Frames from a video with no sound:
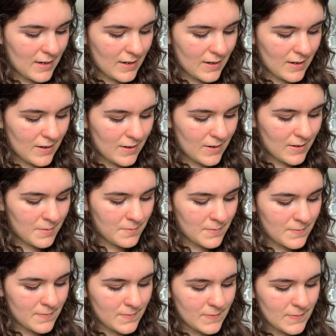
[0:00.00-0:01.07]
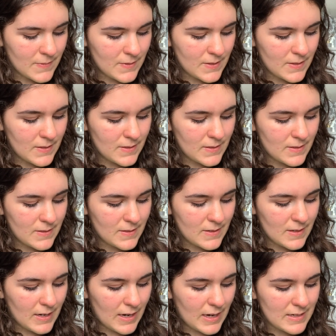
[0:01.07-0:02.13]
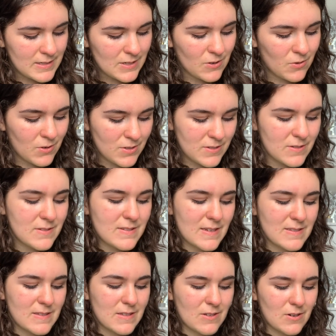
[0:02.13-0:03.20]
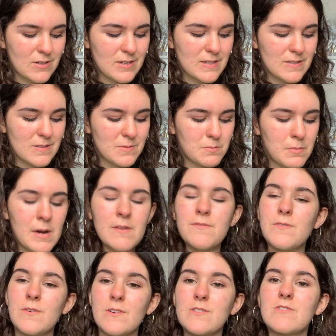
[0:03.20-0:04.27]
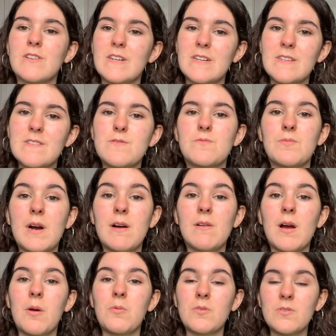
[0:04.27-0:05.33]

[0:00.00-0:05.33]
And it also says that God is my fortress where I will